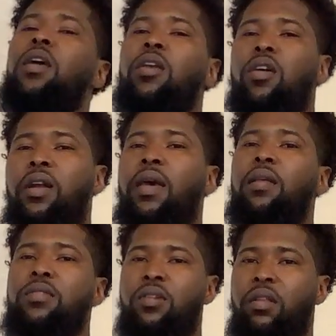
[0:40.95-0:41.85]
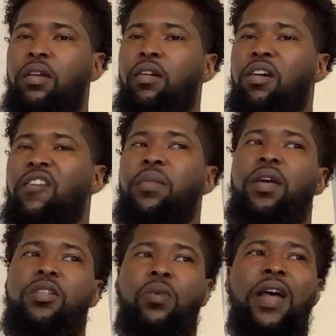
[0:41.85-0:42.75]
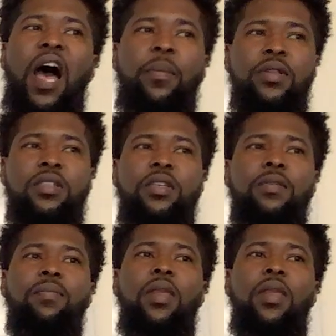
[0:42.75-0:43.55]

you're going to end up stalling the aircraft because what happens is